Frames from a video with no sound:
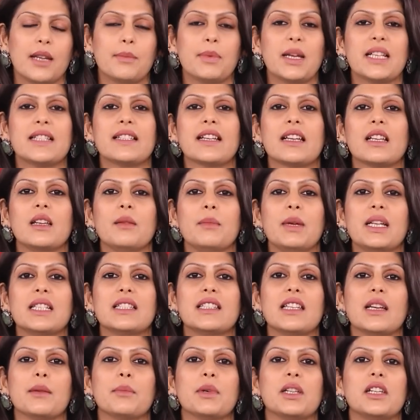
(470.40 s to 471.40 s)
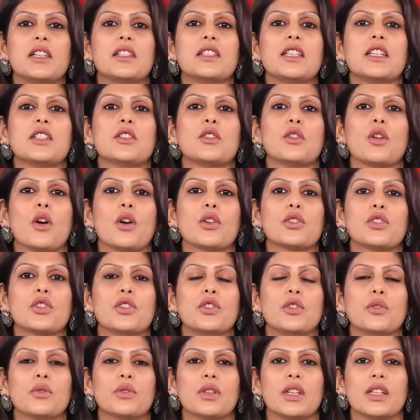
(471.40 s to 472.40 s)
It basically means the ability to
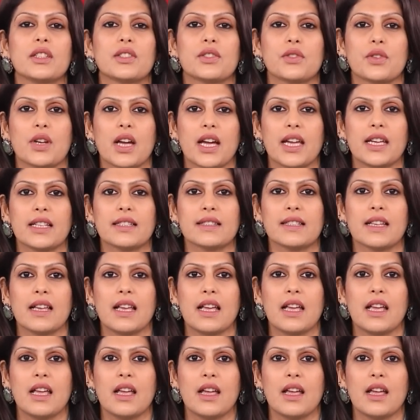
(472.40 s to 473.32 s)
launch nuclear strikes